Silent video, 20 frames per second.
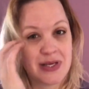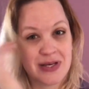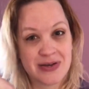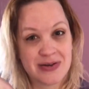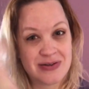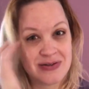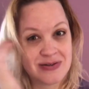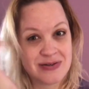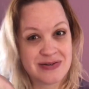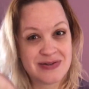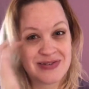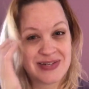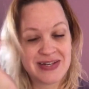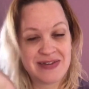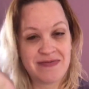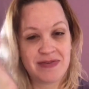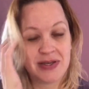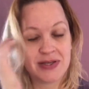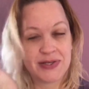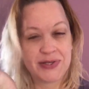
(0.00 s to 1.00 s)
Oh, I
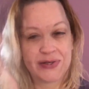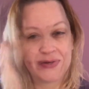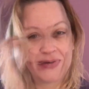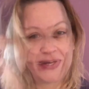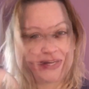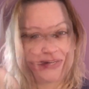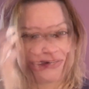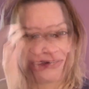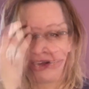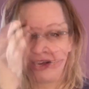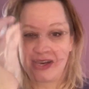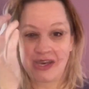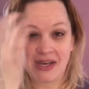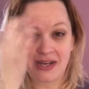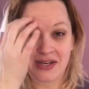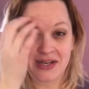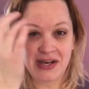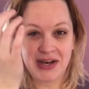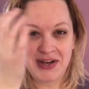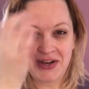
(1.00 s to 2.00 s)
feel so anxious.
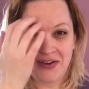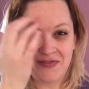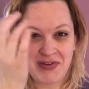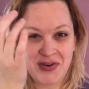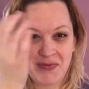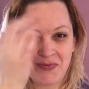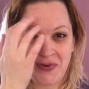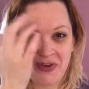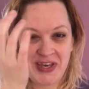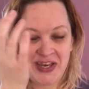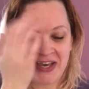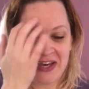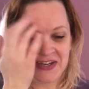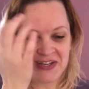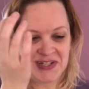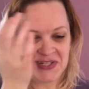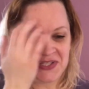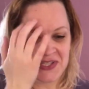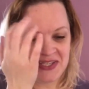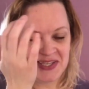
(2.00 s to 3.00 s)
Cut off, hopefully I
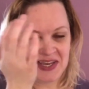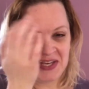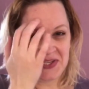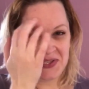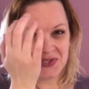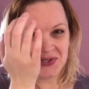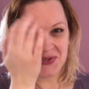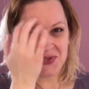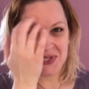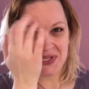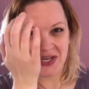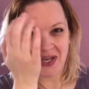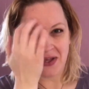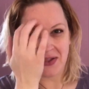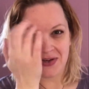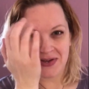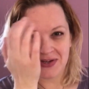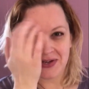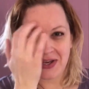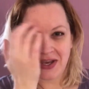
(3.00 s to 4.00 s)
can slice those
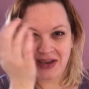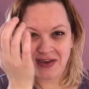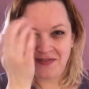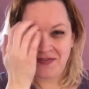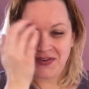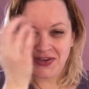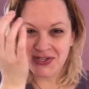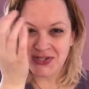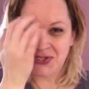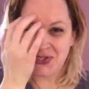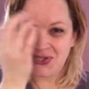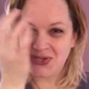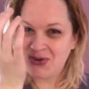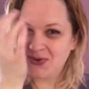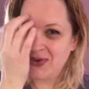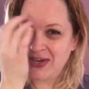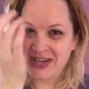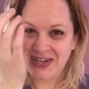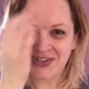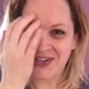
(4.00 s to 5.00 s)
together. I feel so
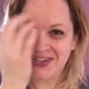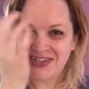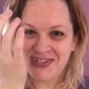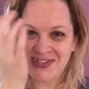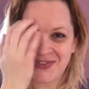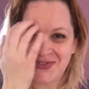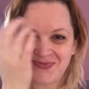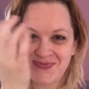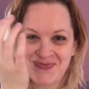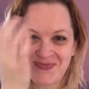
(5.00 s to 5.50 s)
anxious.